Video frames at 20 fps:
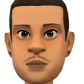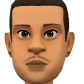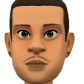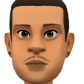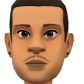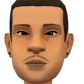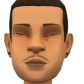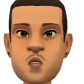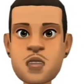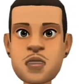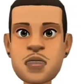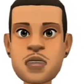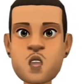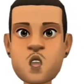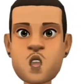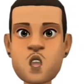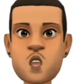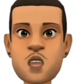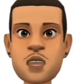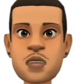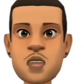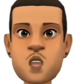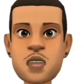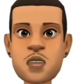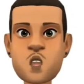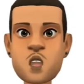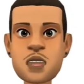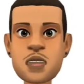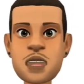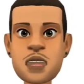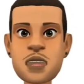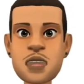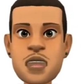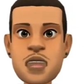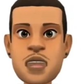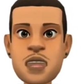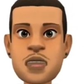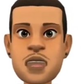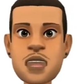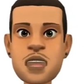There are a lot of factors
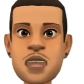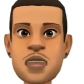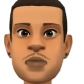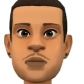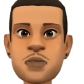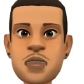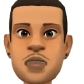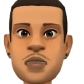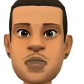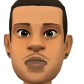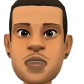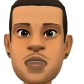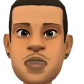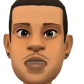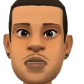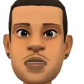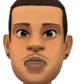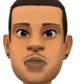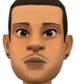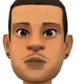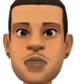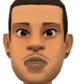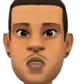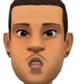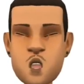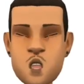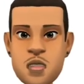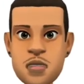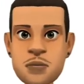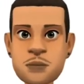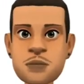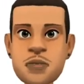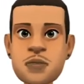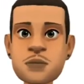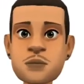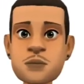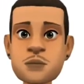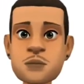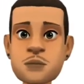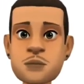that contribute to high crime rates,
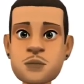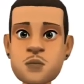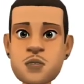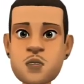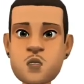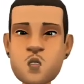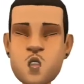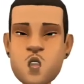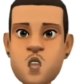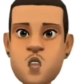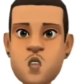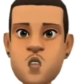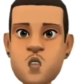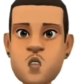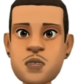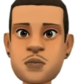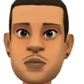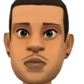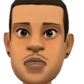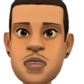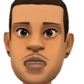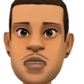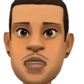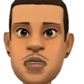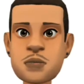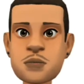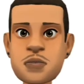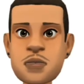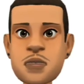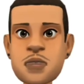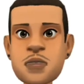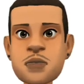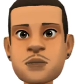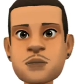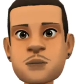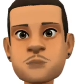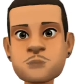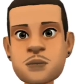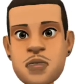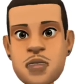and one of those factors is
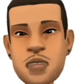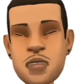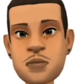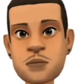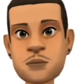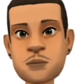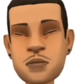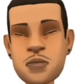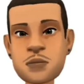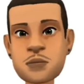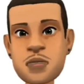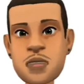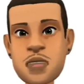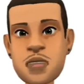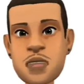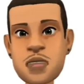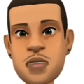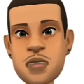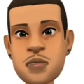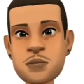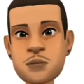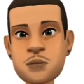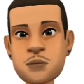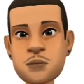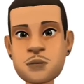high unemployment.